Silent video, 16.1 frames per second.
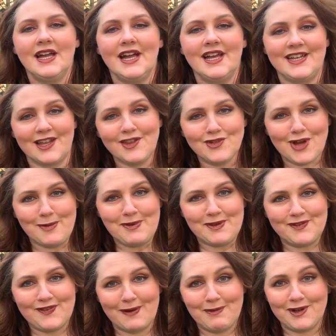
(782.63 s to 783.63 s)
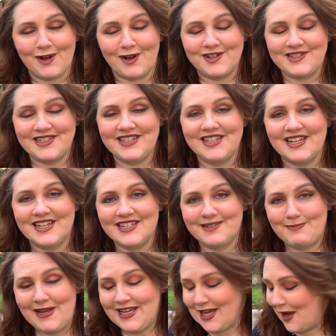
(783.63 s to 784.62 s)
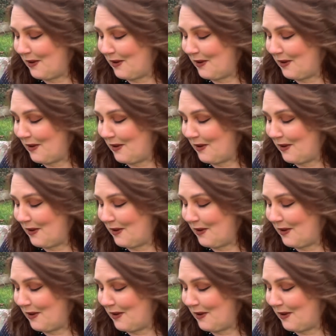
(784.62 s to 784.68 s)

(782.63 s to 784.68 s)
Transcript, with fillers: and other Draper's fabric I did pick